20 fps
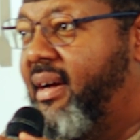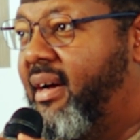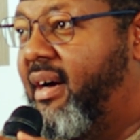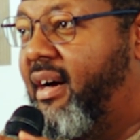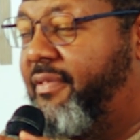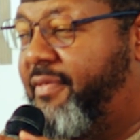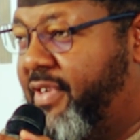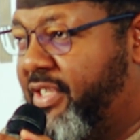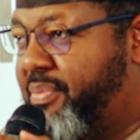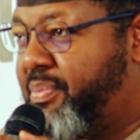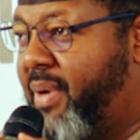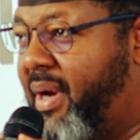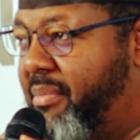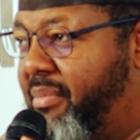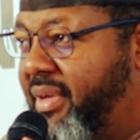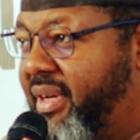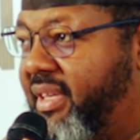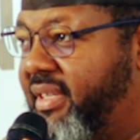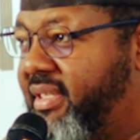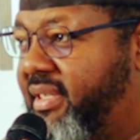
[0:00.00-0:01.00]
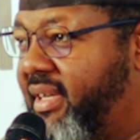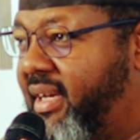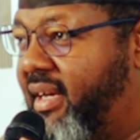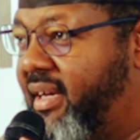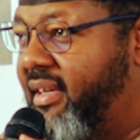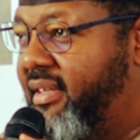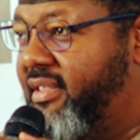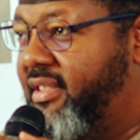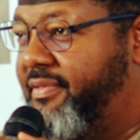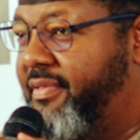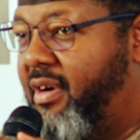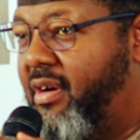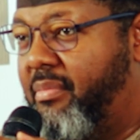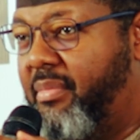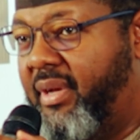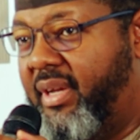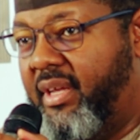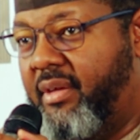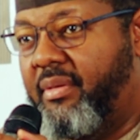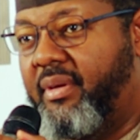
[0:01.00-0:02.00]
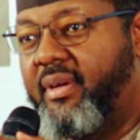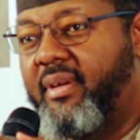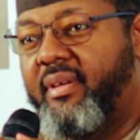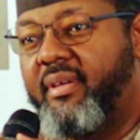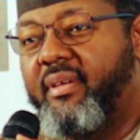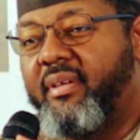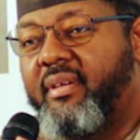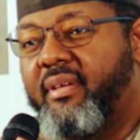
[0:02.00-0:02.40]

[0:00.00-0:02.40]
Our first Prime Minister, Tafawa Balewa,